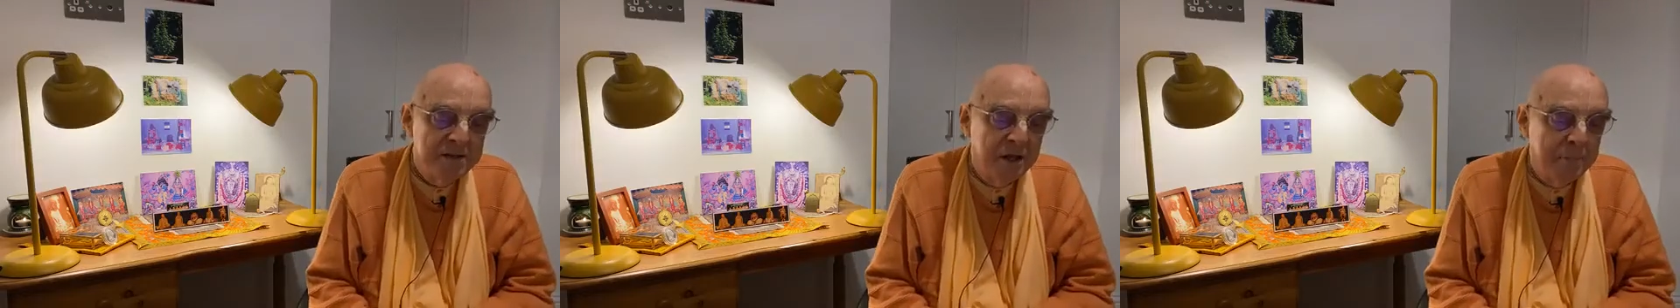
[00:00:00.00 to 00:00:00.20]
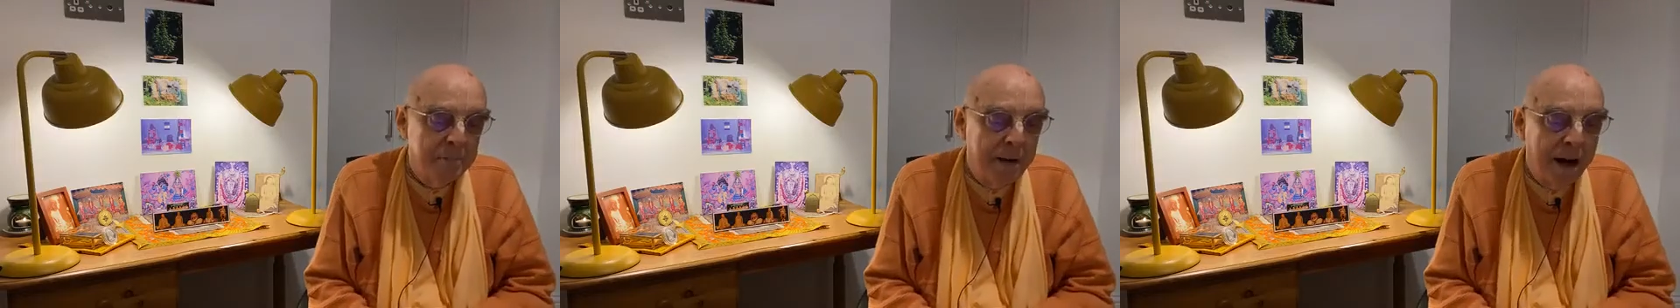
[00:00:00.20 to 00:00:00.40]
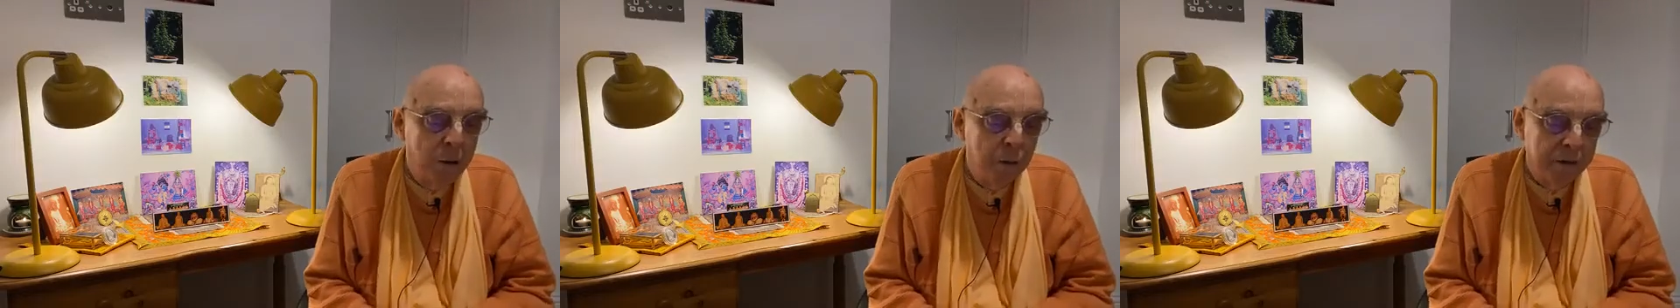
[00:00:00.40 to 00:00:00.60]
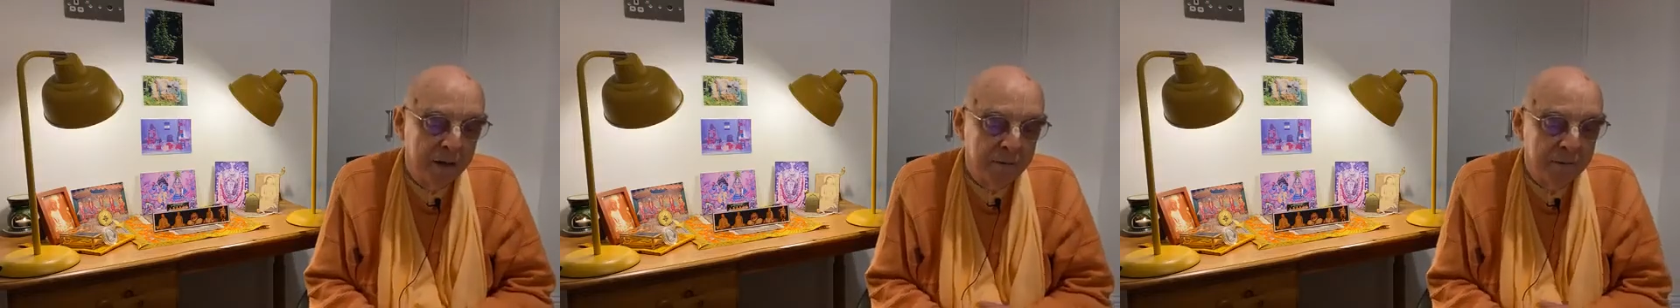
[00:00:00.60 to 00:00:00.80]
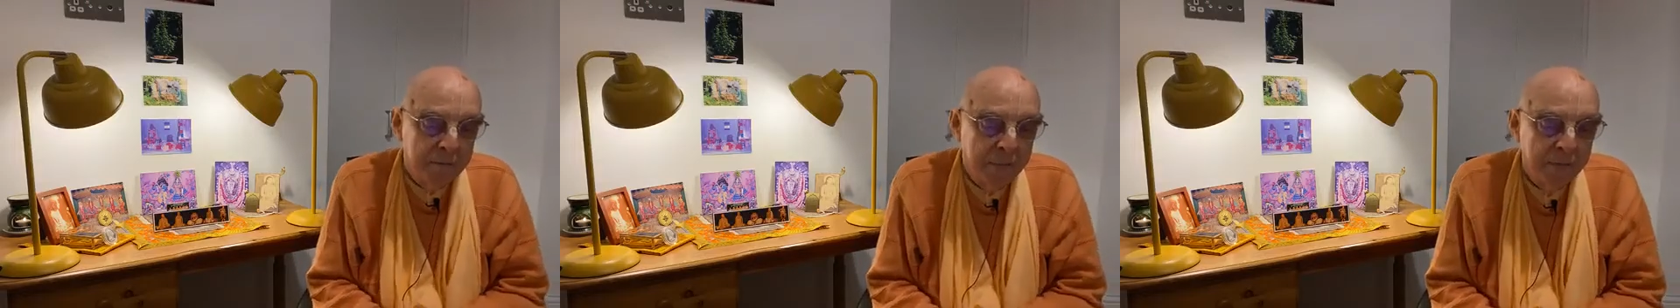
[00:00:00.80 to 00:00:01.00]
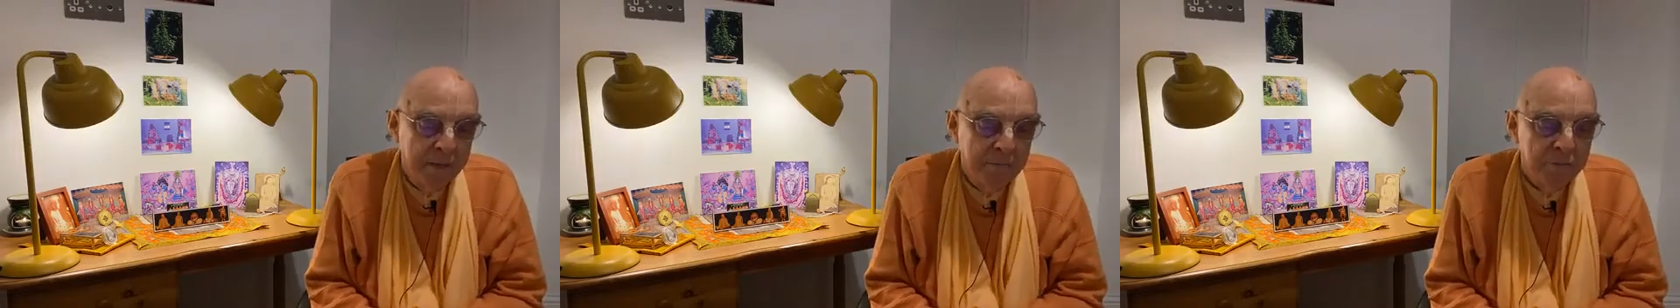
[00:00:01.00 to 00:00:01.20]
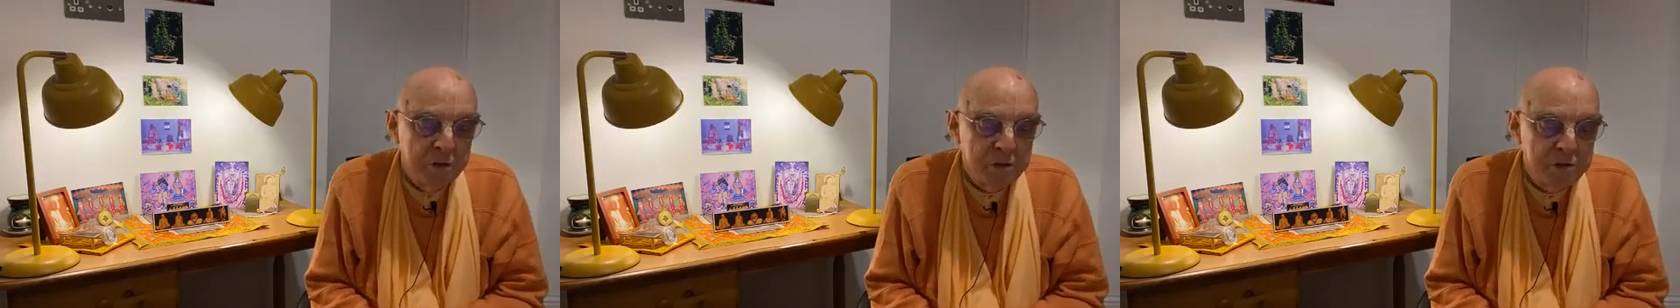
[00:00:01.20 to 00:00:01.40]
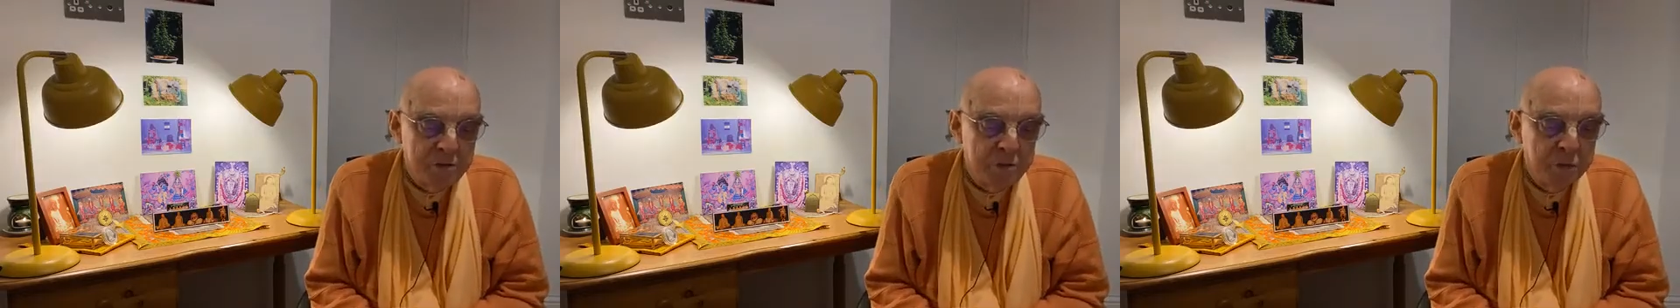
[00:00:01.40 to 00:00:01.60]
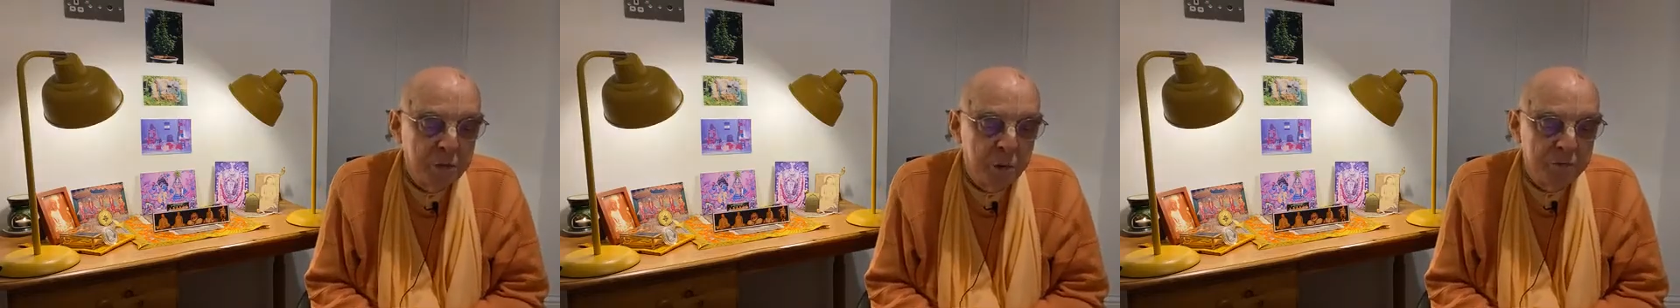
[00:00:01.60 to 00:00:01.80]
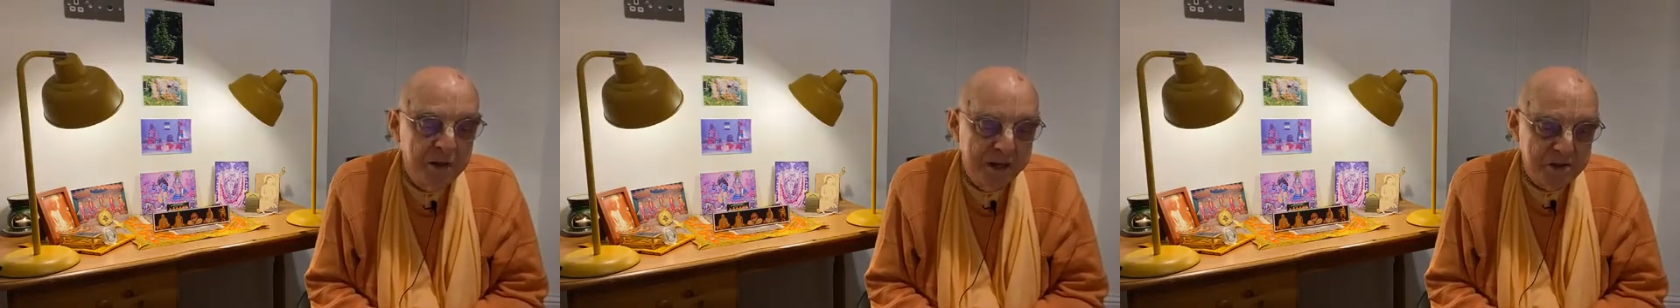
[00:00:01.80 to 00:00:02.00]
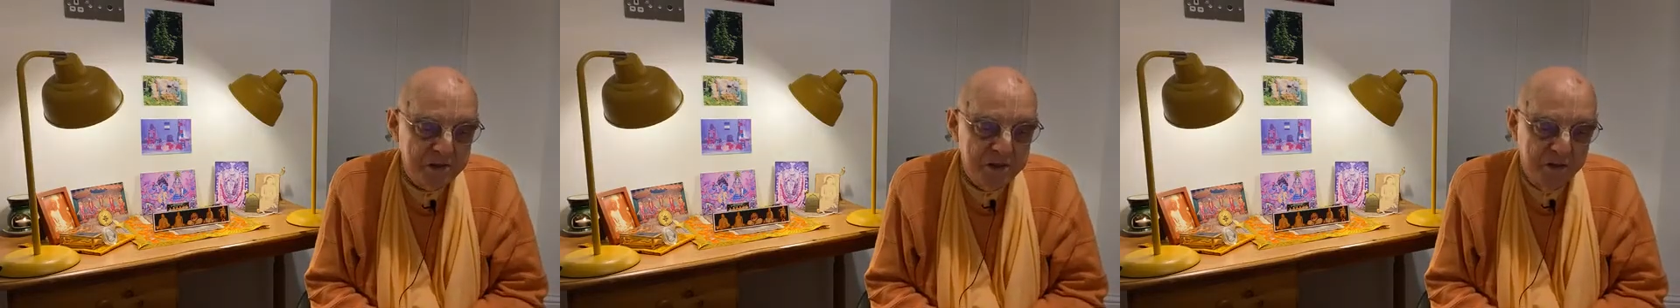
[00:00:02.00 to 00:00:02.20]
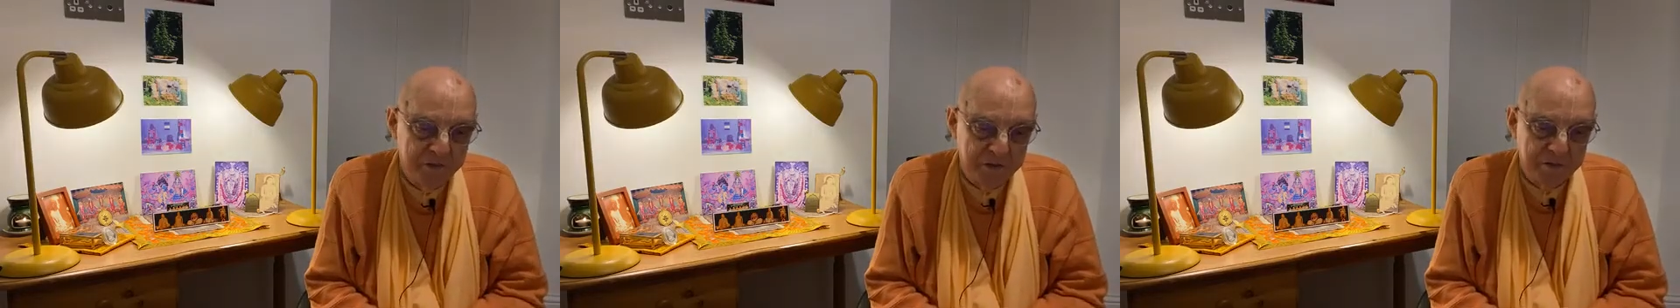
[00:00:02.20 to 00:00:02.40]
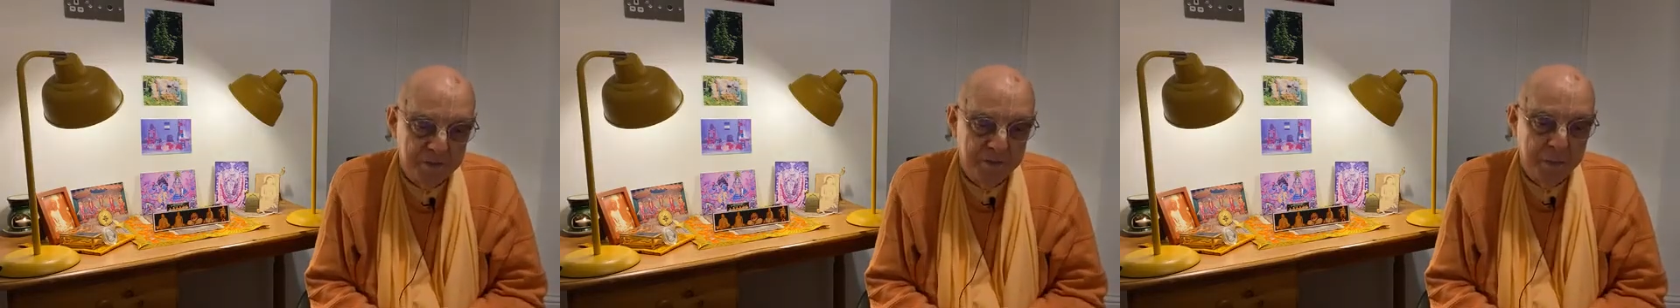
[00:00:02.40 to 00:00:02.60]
a Baula, pseudo-Vaishnava,